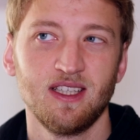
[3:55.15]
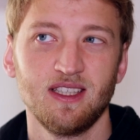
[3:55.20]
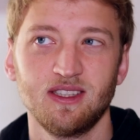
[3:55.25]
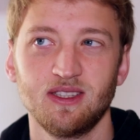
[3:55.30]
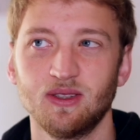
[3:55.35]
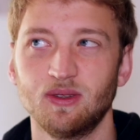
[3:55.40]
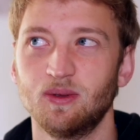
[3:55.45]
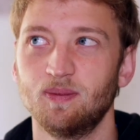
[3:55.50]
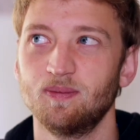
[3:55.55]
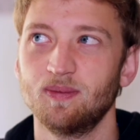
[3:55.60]

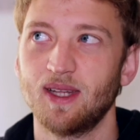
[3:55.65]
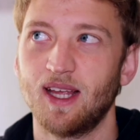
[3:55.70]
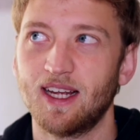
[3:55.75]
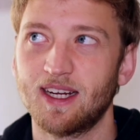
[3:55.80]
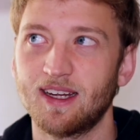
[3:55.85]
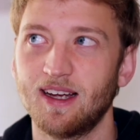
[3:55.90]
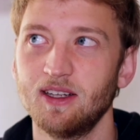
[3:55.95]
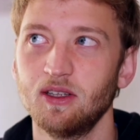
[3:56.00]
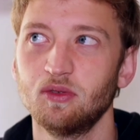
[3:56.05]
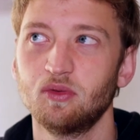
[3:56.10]
So
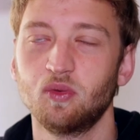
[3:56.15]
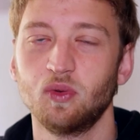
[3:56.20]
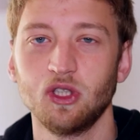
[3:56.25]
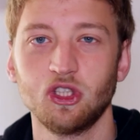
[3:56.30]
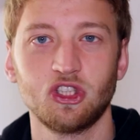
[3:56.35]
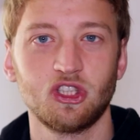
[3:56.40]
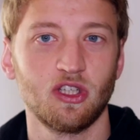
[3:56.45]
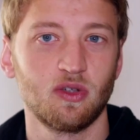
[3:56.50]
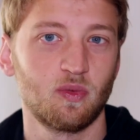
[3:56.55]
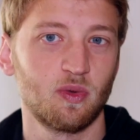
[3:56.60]
I kind of
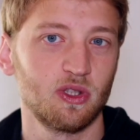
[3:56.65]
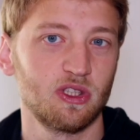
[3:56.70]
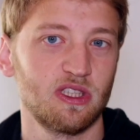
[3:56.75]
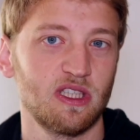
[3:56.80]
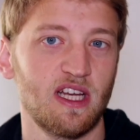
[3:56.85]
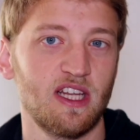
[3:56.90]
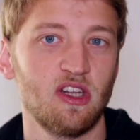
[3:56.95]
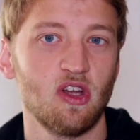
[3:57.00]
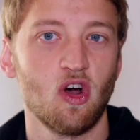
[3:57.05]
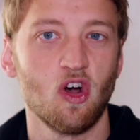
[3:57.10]
wish there was
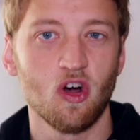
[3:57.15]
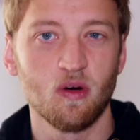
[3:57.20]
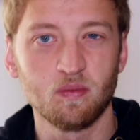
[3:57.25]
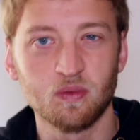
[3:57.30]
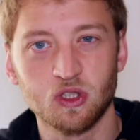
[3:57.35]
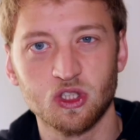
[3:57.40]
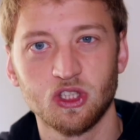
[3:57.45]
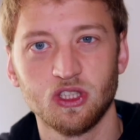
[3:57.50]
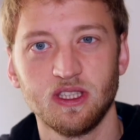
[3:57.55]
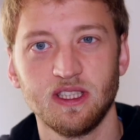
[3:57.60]
an
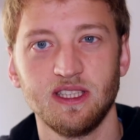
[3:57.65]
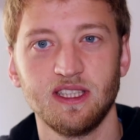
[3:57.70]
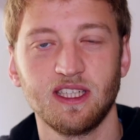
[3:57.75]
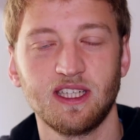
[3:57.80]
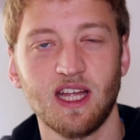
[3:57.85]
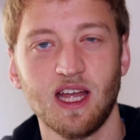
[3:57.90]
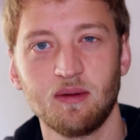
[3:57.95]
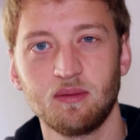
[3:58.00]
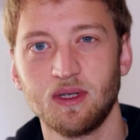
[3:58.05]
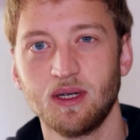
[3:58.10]
option in the
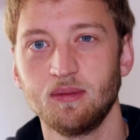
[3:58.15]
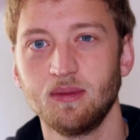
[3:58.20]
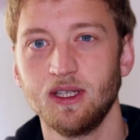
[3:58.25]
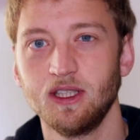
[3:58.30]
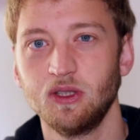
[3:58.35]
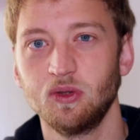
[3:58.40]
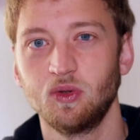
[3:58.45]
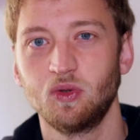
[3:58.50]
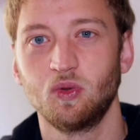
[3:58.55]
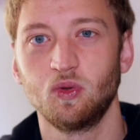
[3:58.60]
camera
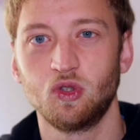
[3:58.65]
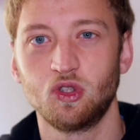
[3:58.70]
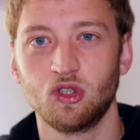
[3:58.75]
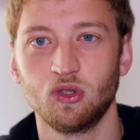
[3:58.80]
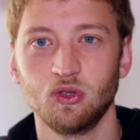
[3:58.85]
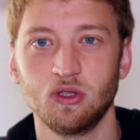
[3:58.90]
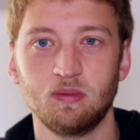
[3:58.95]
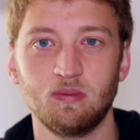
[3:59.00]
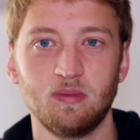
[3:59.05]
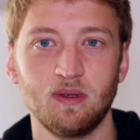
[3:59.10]
menu to
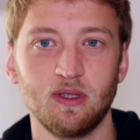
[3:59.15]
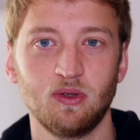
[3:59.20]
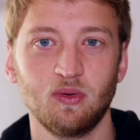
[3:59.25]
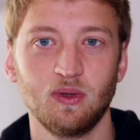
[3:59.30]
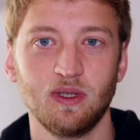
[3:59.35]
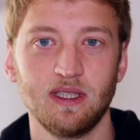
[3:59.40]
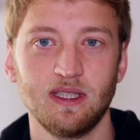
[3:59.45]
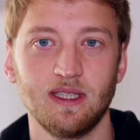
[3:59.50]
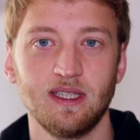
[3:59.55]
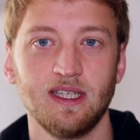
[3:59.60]
choose
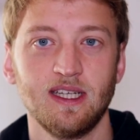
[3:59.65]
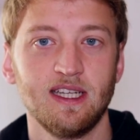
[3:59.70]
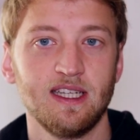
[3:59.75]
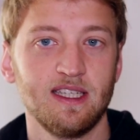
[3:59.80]
between